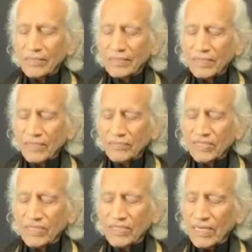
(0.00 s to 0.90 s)
Then
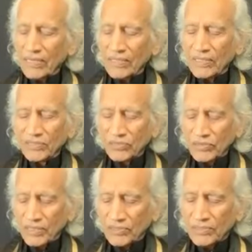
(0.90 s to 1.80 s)
inhale as soon
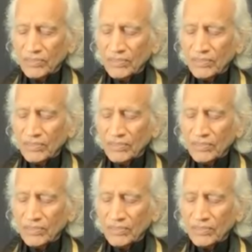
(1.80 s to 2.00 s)
as